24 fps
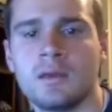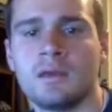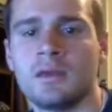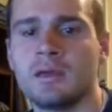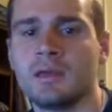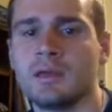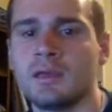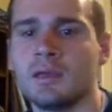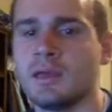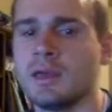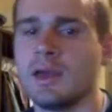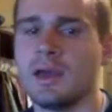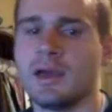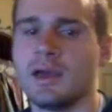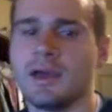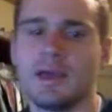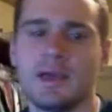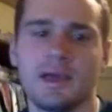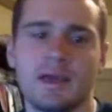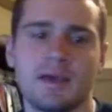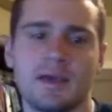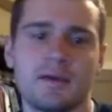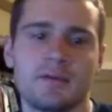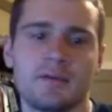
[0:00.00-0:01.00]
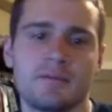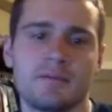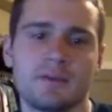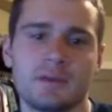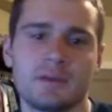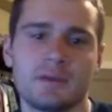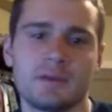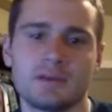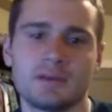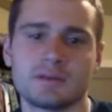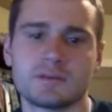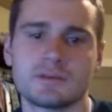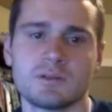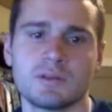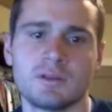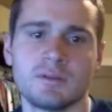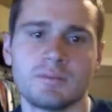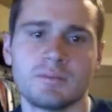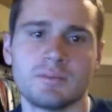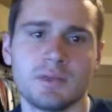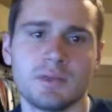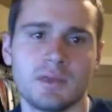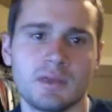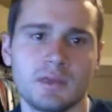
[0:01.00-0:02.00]
Yeah, I have it. So let
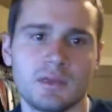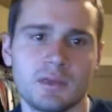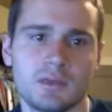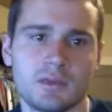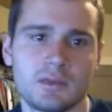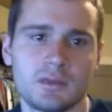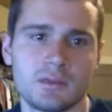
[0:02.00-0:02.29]
me.